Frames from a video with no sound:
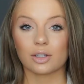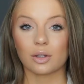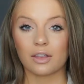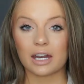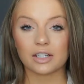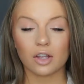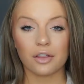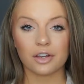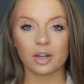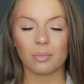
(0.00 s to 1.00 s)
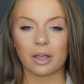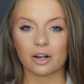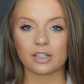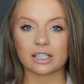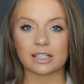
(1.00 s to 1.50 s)
So that is all the
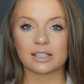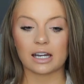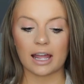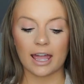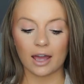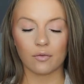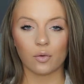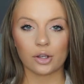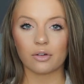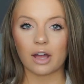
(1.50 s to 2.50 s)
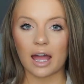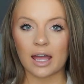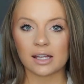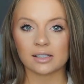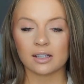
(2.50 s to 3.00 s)
comparisons that I have for you
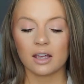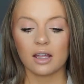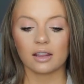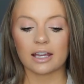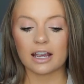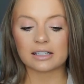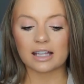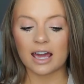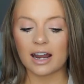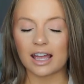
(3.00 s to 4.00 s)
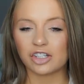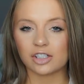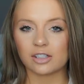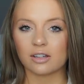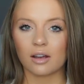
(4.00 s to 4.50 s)
guys. Like I said, I
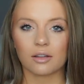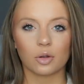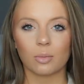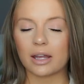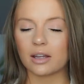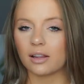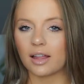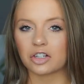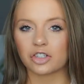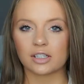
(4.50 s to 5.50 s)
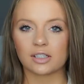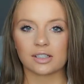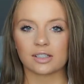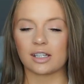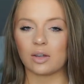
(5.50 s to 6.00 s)
just dug through my collection to
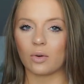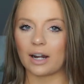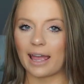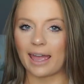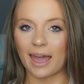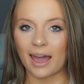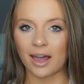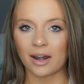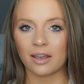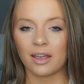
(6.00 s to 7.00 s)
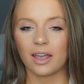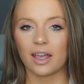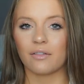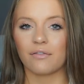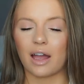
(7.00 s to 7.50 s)
see what I had
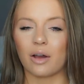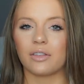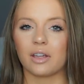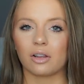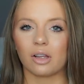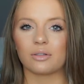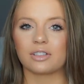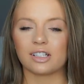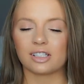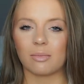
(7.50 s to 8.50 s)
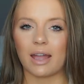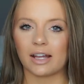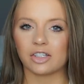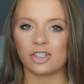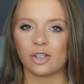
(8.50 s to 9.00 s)
and found the closest
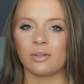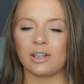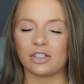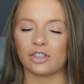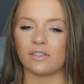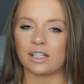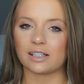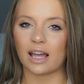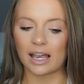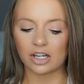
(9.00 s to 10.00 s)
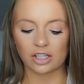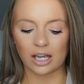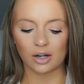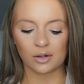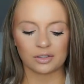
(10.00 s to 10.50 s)
match to each of these
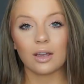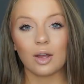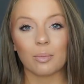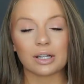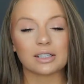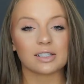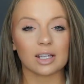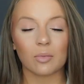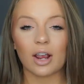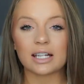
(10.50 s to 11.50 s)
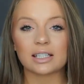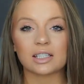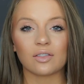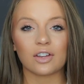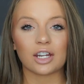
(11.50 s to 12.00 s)
eyeshadows. But to summarize
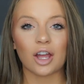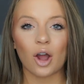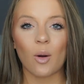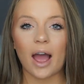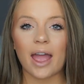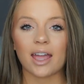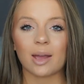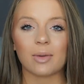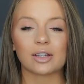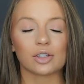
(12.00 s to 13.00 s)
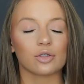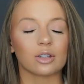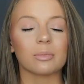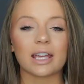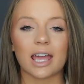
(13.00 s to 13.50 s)
this video, I am
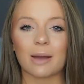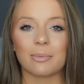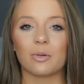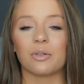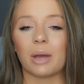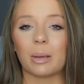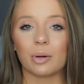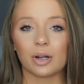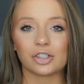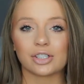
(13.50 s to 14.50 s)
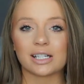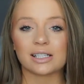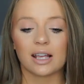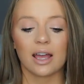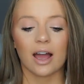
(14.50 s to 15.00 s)
extremely happy with my
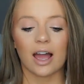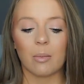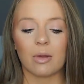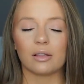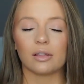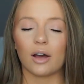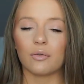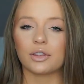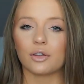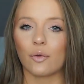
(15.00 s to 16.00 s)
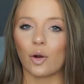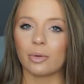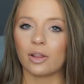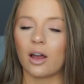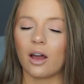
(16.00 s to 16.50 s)
purchase. I'm in love with the
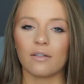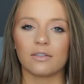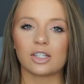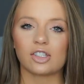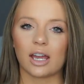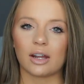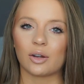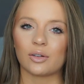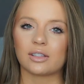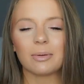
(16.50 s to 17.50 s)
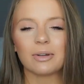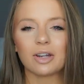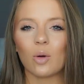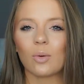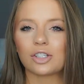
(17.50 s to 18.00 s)
formula of these shadows. Let me
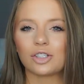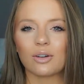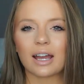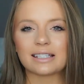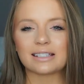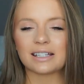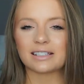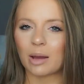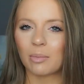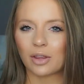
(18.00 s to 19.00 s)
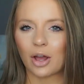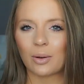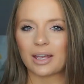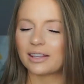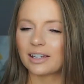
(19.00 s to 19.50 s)
know what you guys think down
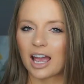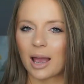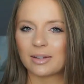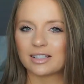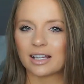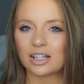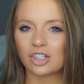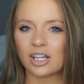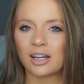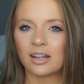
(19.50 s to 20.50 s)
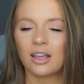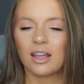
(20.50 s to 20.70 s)
below in the comment section.